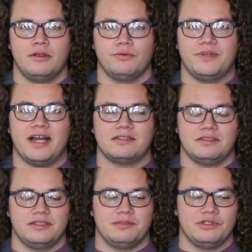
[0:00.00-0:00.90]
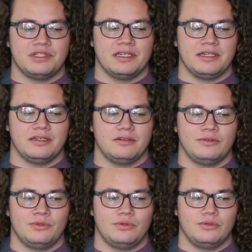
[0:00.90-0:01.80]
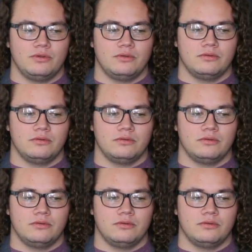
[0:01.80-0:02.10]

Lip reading: react to his music and who